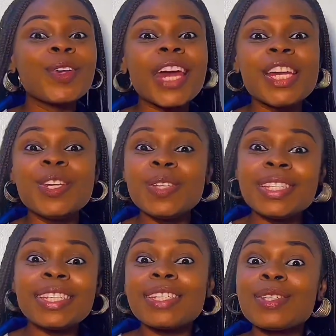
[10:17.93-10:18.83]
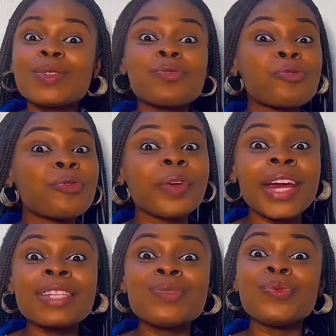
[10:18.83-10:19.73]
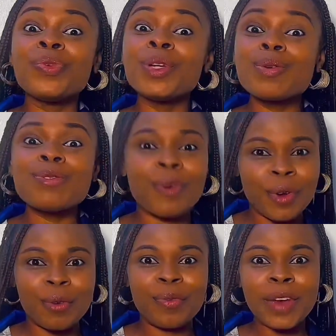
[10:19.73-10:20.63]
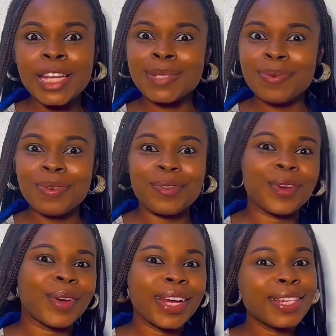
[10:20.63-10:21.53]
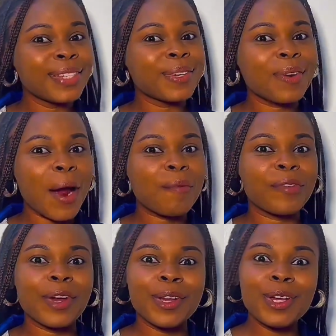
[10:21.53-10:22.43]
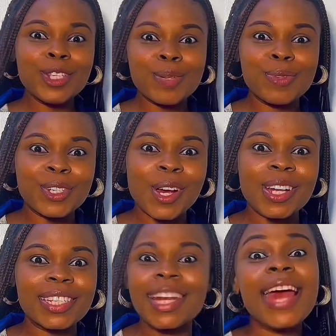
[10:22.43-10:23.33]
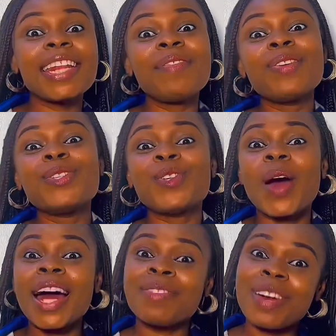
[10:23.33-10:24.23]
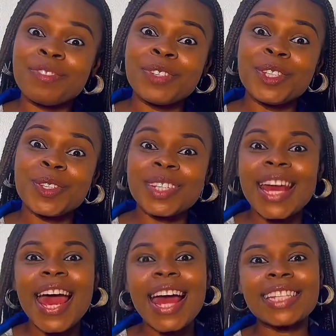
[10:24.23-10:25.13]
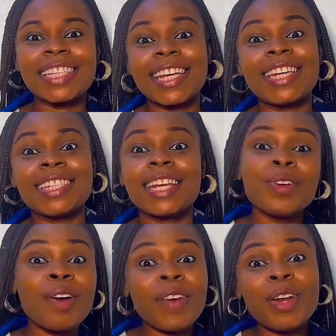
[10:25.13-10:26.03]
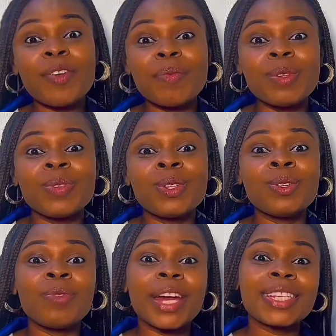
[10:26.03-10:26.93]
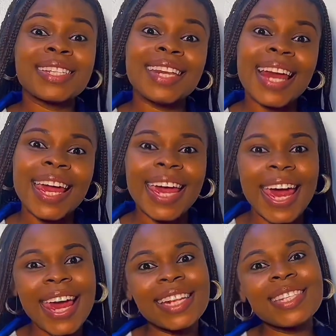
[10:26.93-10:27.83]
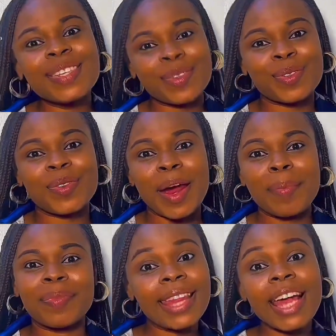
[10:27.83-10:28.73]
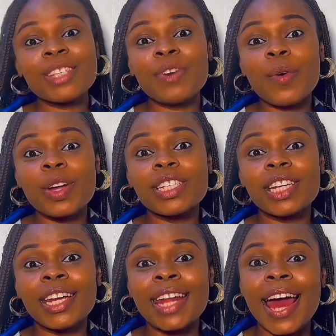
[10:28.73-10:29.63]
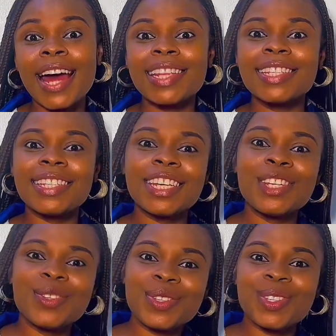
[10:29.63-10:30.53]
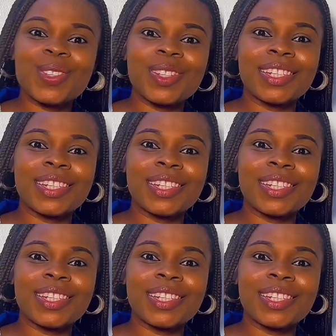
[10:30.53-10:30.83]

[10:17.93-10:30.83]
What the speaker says: You can use this to create reels for your Facebook, for your Instagram, for your YouTube shorts, and even do your advert videos and skits. If you got value from this video, do not forget to like and subscribe. Thanks for watching and see you soon.